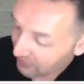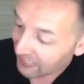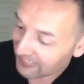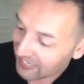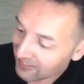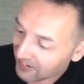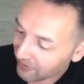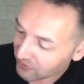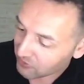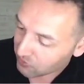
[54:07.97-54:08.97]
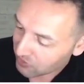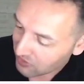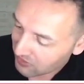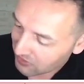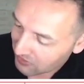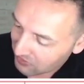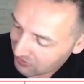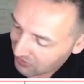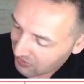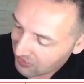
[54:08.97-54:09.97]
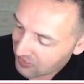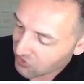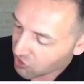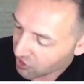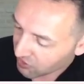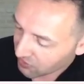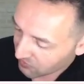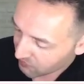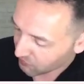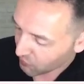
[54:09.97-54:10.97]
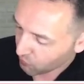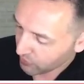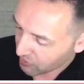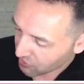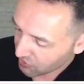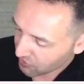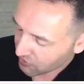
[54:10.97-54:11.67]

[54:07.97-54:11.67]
and the other character you'll see it in is zheng, which